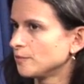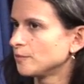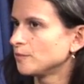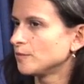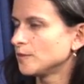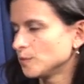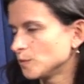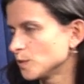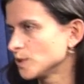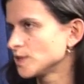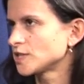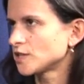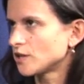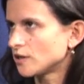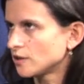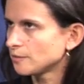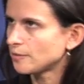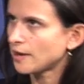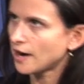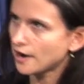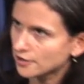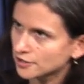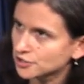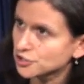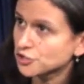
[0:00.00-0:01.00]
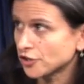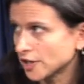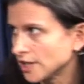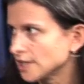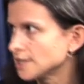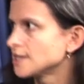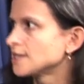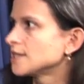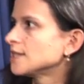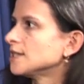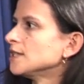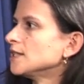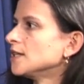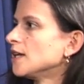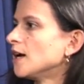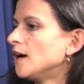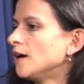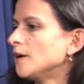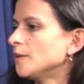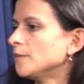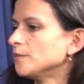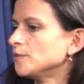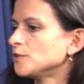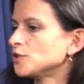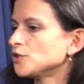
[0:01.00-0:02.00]
what's called paratransit,
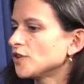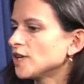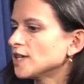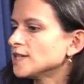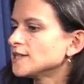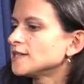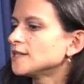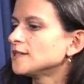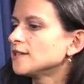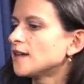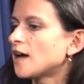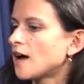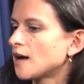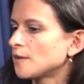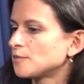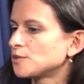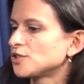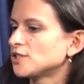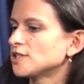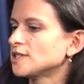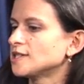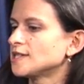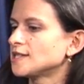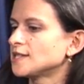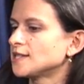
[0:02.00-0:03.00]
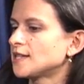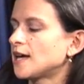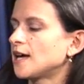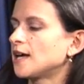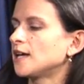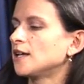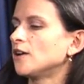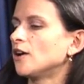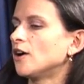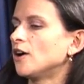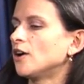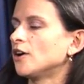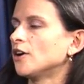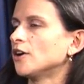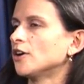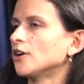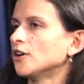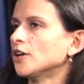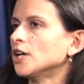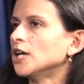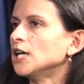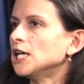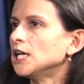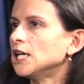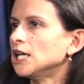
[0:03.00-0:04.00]
um, transit options that are
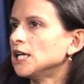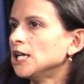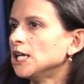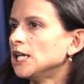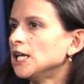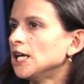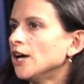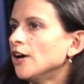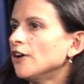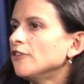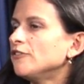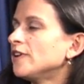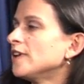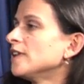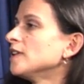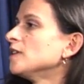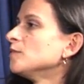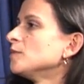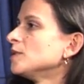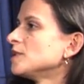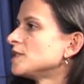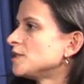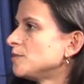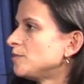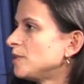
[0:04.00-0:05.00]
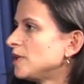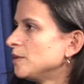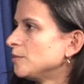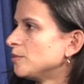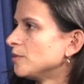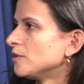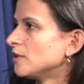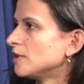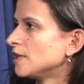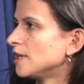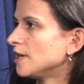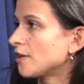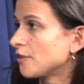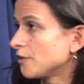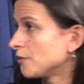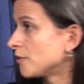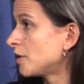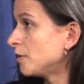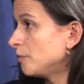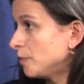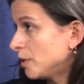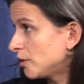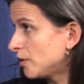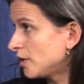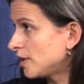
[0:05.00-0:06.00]
available to people in other
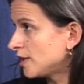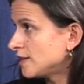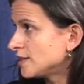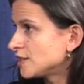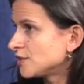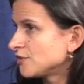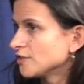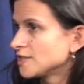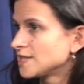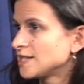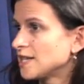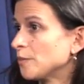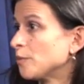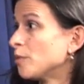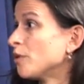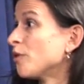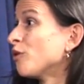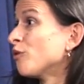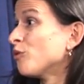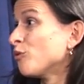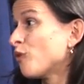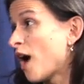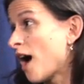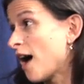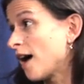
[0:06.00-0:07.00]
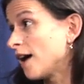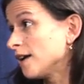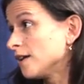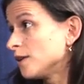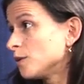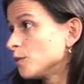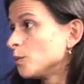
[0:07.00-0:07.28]
communities, for example, the ride.